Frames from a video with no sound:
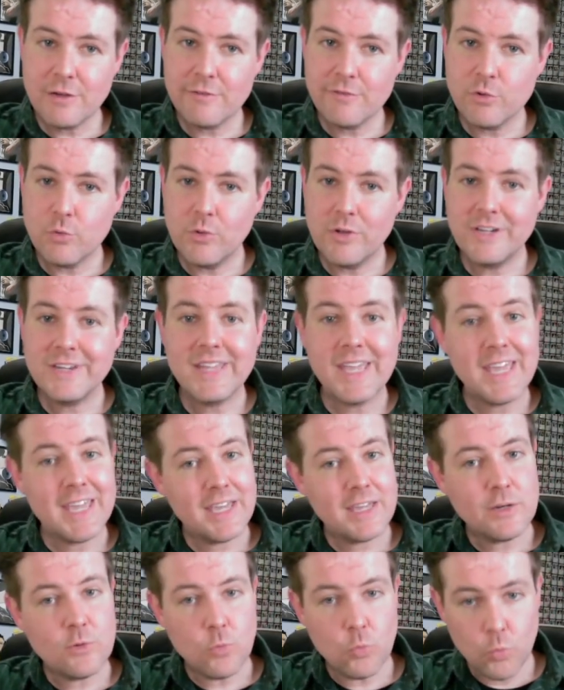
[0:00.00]
there, everyone,
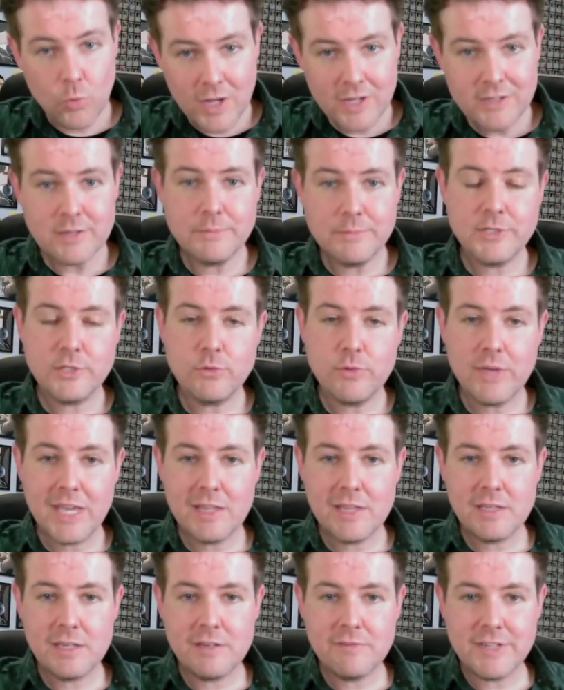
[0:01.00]
and welcome to
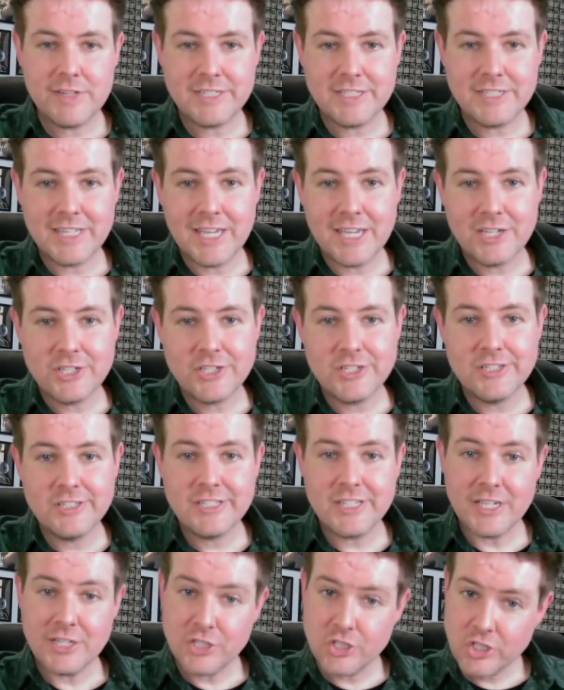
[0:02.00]
Alien Investigations,
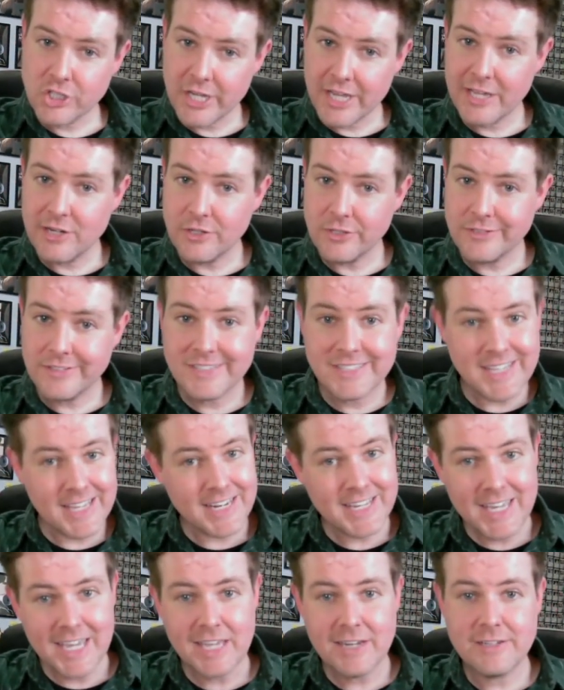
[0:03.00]
a channel
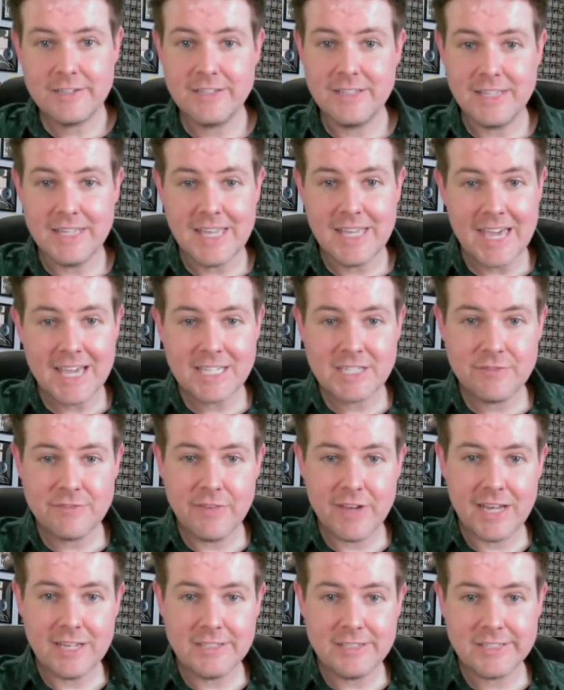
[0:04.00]
dedicated to the
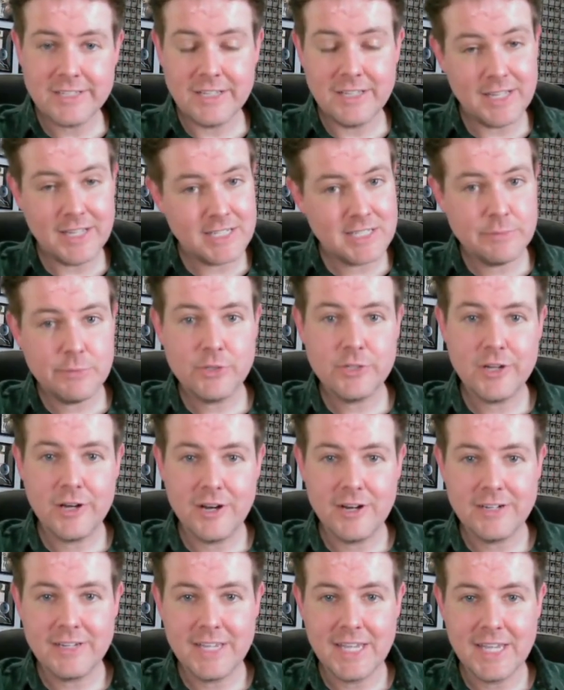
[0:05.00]
X-Files Collectible
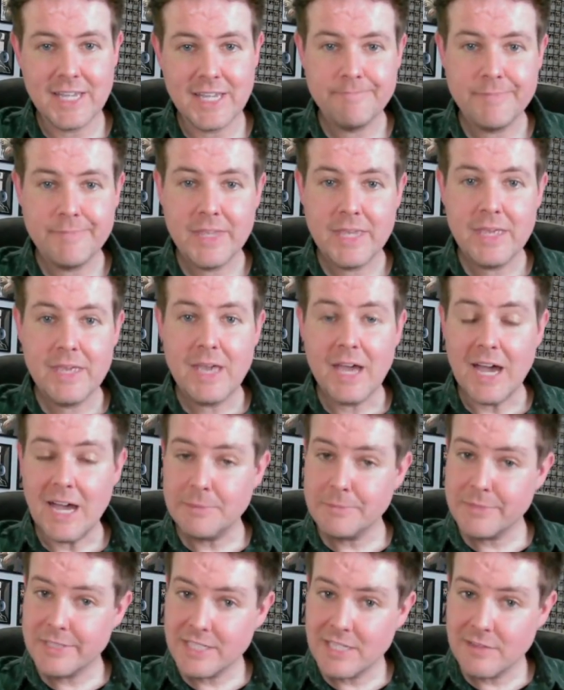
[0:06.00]
Card Game.
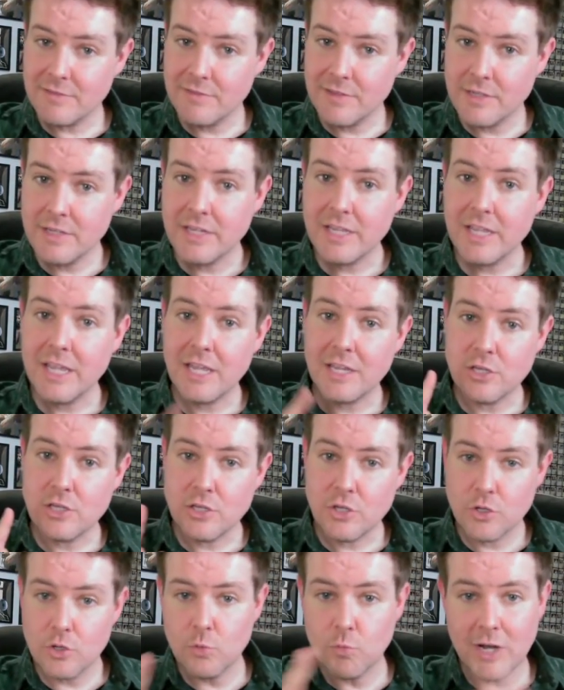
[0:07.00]
I'm Steven, and
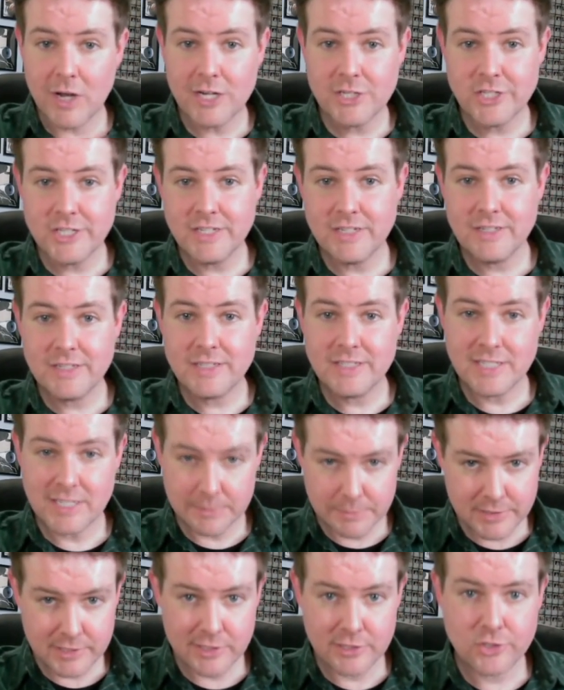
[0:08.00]
you're watching
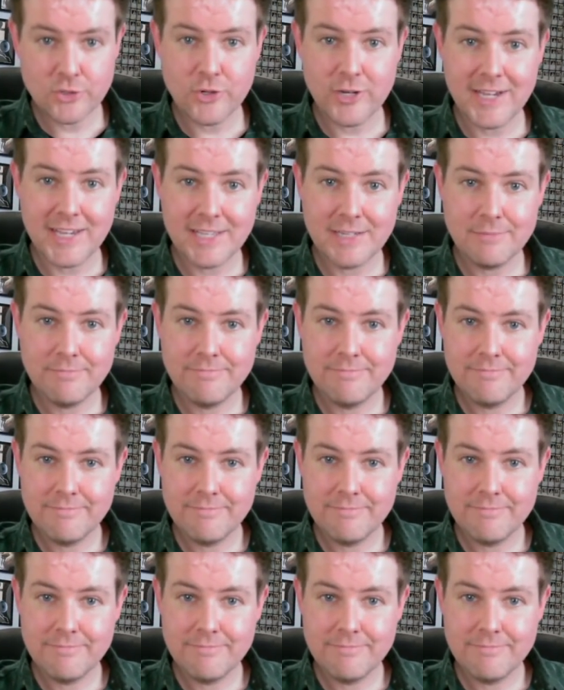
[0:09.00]
Tips of the Trade.